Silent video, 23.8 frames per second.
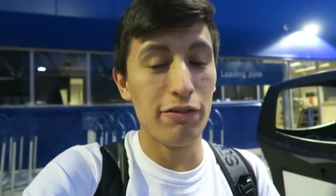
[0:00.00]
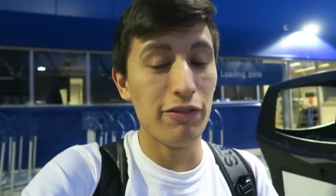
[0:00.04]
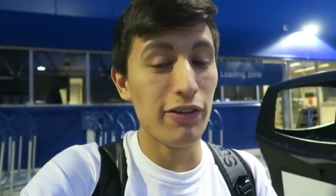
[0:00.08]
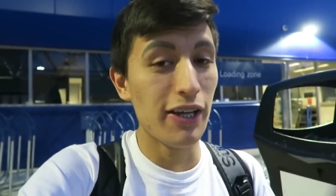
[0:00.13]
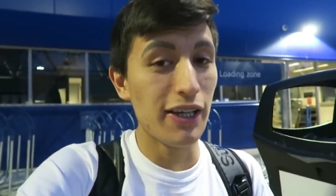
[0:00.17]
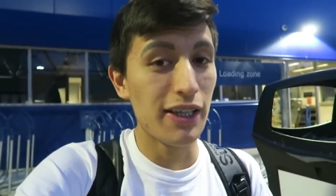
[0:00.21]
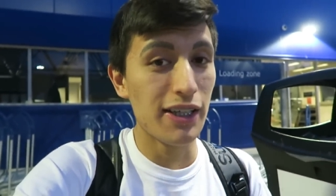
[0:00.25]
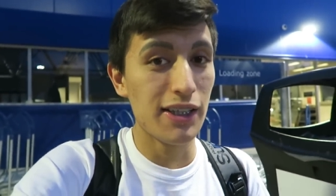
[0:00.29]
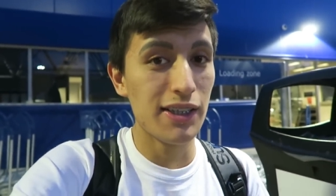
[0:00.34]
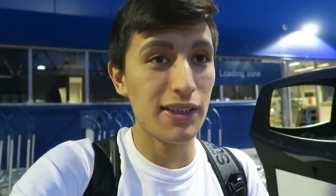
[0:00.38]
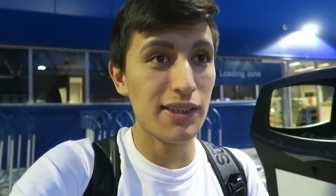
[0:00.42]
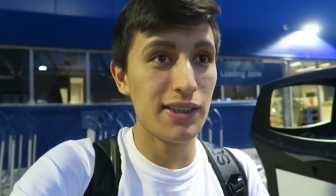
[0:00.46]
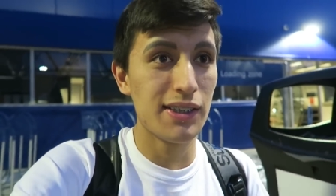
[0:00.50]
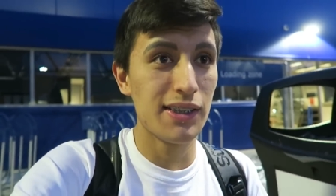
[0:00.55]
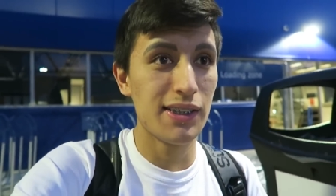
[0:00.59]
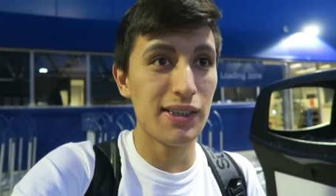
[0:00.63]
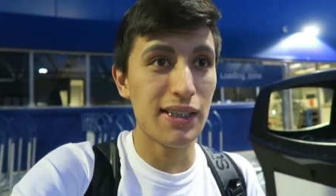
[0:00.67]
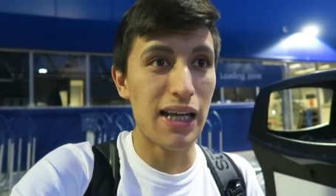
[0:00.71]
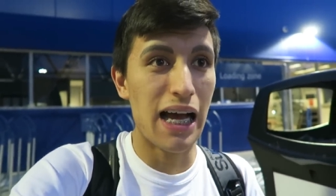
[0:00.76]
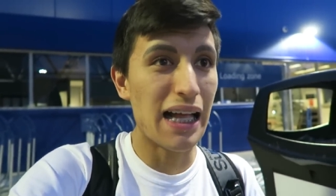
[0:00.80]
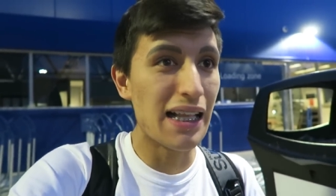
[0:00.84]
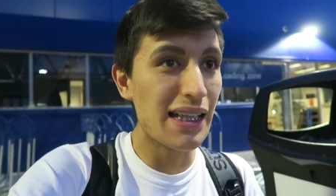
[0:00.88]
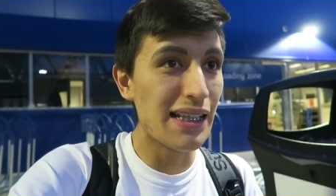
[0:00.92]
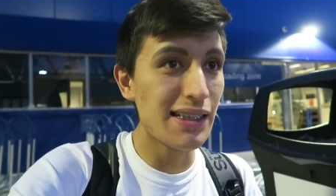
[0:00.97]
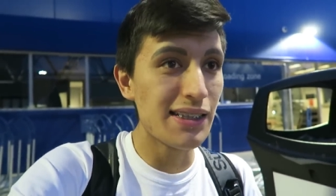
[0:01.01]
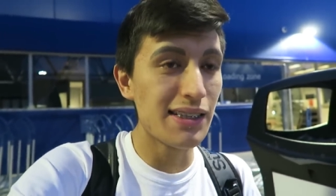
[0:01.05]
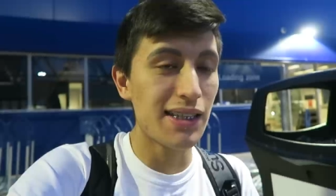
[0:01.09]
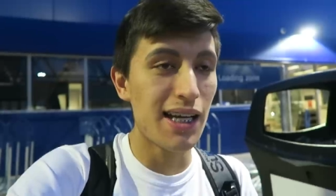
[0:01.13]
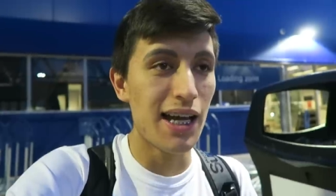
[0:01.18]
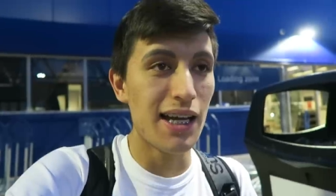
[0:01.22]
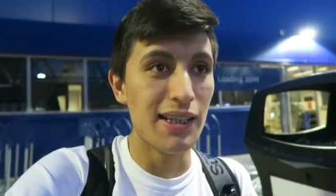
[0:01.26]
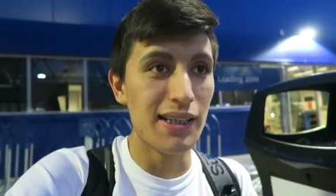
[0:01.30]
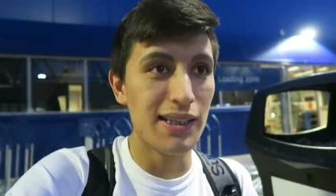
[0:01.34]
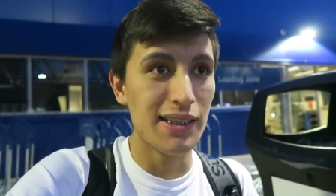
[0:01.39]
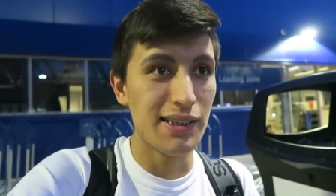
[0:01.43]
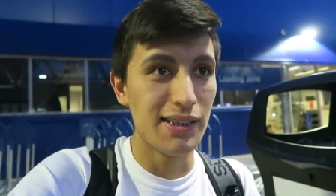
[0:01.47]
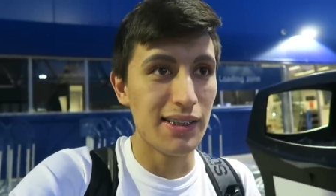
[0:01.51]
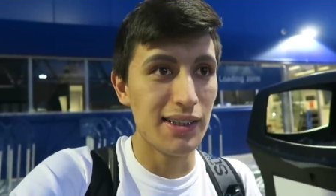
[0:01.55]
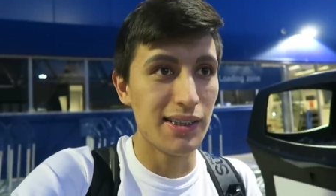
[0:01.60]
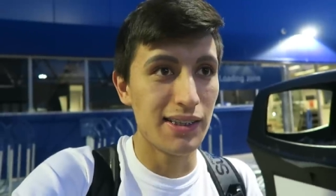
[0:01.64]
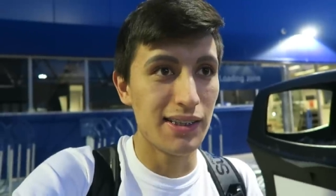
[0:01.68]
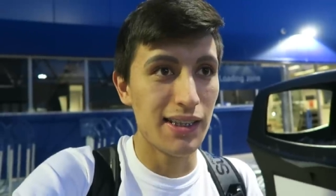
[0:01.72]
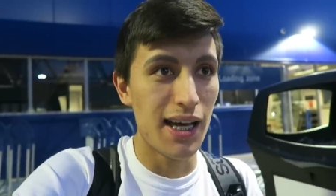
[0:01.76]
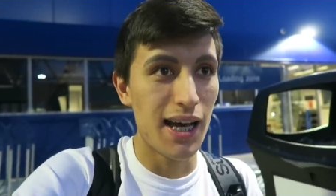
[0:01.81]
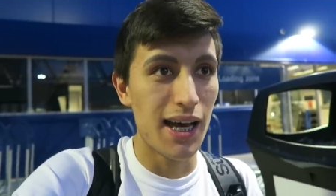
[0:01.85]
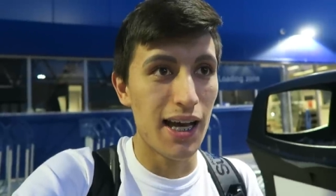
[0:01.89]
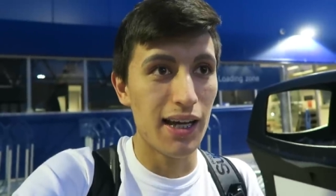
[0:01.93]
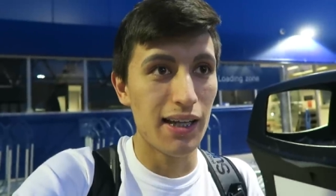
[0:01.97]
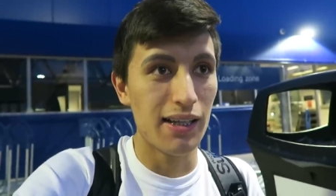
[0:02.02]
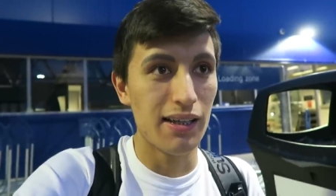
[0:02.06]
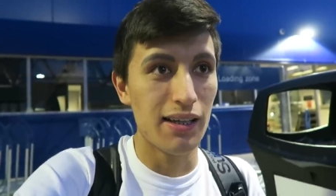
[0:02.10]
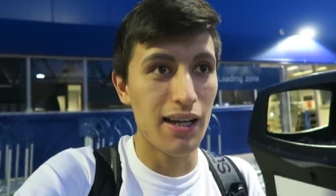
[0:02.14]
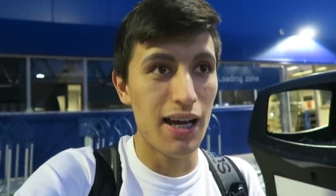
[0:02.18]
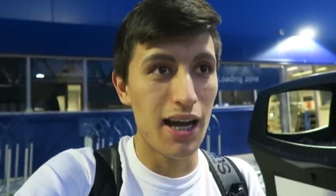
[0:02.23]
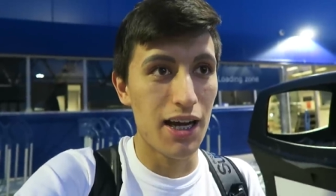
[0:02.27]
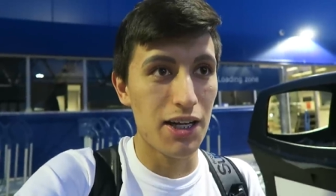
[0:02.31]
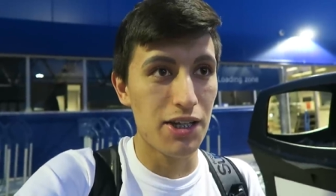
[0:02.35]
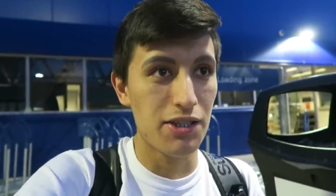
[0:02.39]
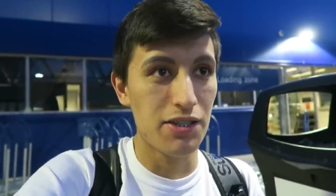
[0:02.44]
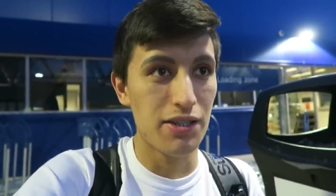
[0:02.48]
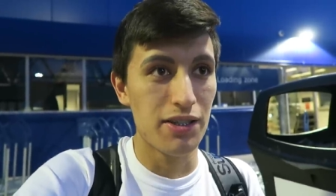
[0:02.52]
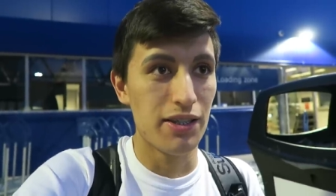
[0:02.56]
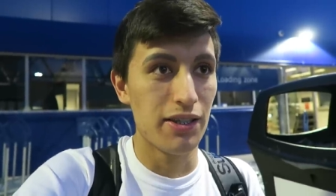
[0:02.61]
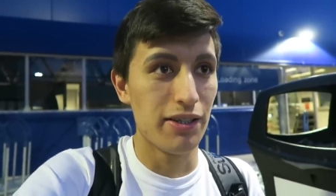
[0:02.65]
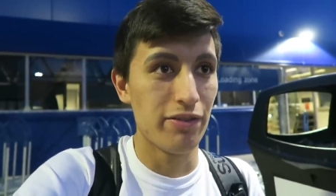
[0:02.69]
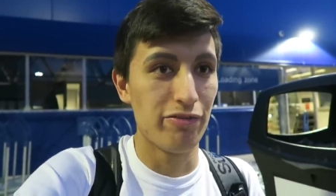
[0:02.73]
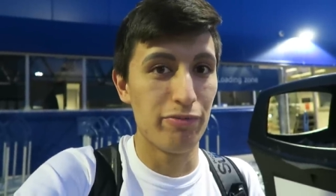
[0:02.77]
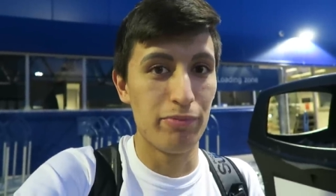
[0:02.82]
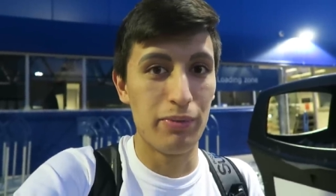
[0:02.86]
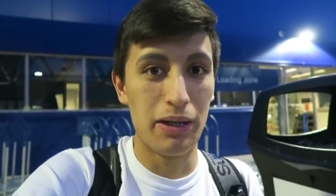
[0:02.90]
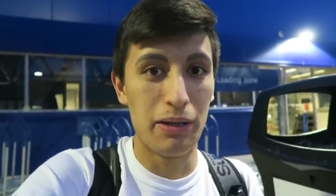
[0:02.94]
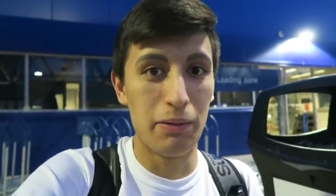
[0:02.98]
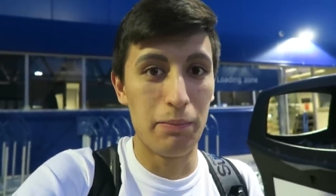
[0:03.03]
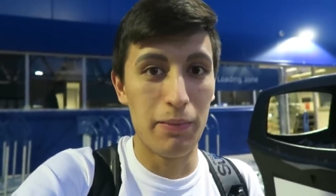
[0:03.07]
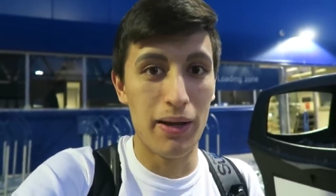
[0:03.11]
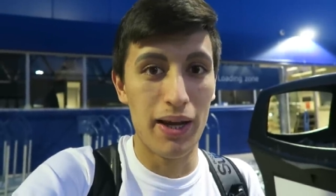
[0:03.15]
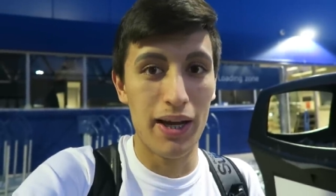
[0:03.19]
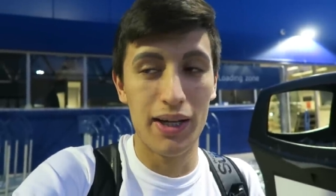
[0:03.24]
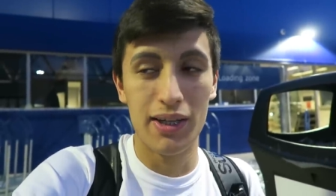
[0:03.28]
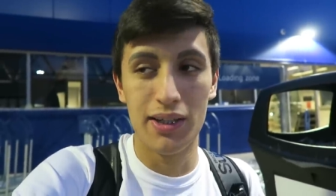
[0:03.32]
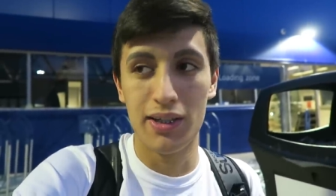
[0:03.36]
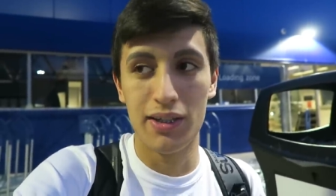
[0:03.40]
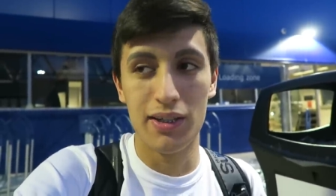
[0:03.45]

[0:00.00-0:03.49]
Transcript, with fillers: fake Yeezys, at least get Yeezys that actually have been made,